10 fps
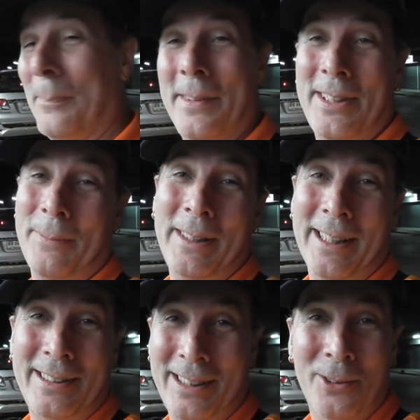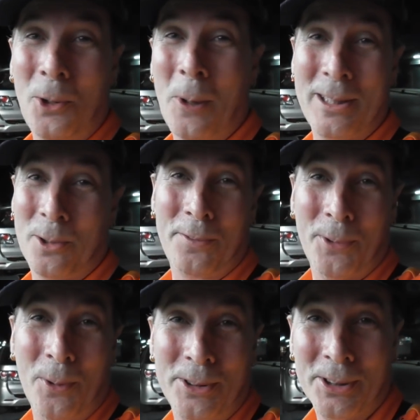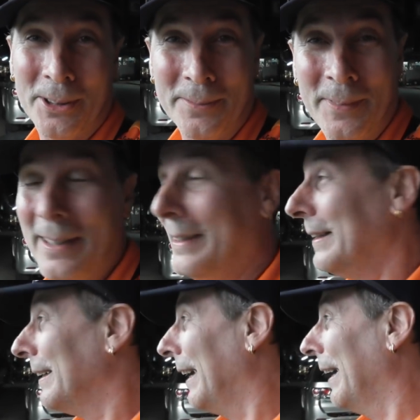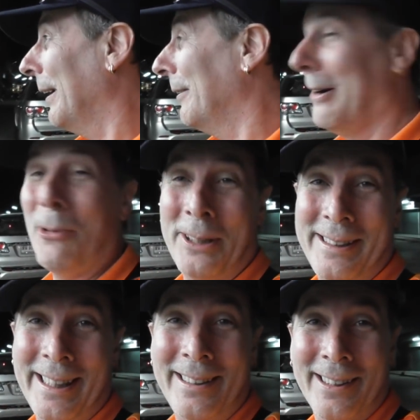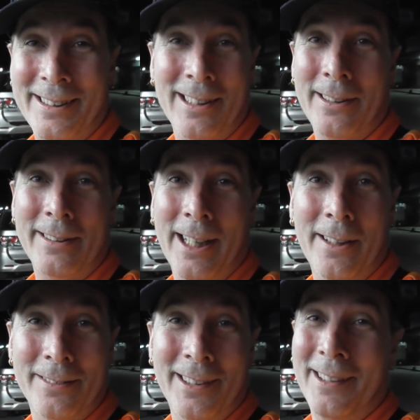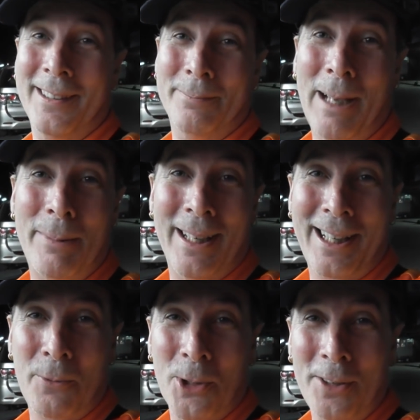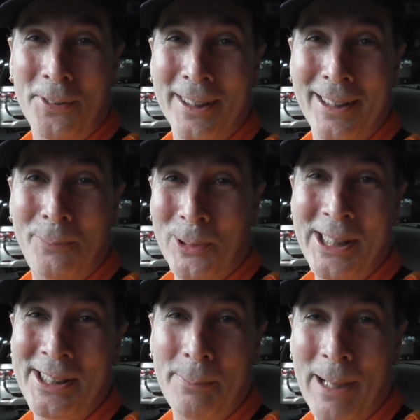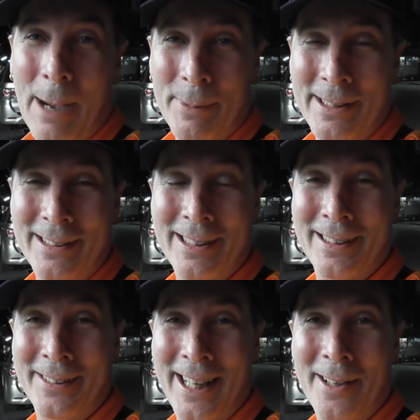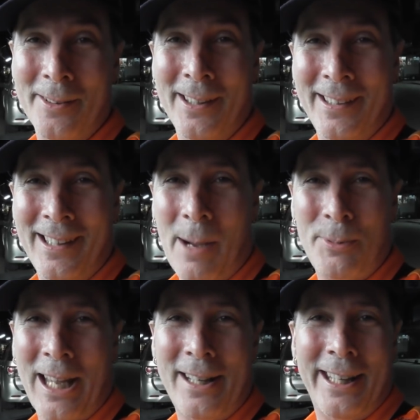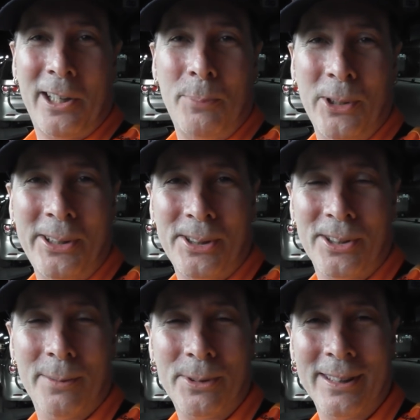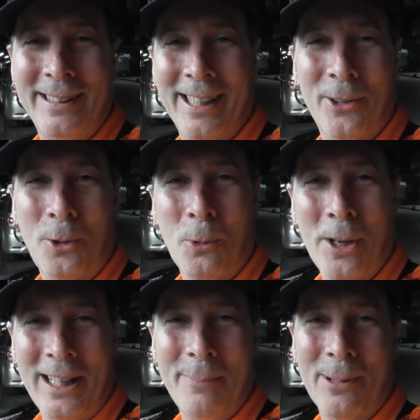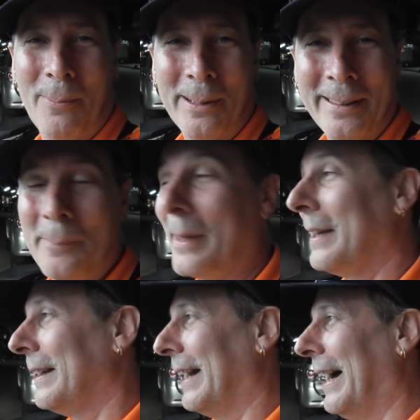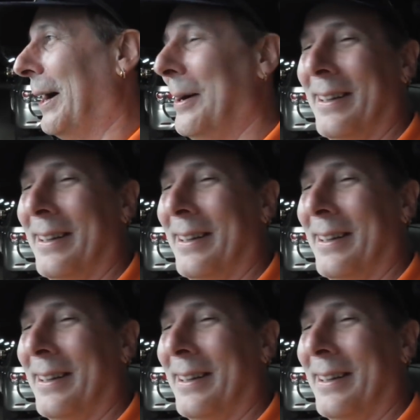Something that you always look forward to. I've already said this, look, you know, maybe I can work for the police department and sort of, you know, update their computer systems and get it all working properly. I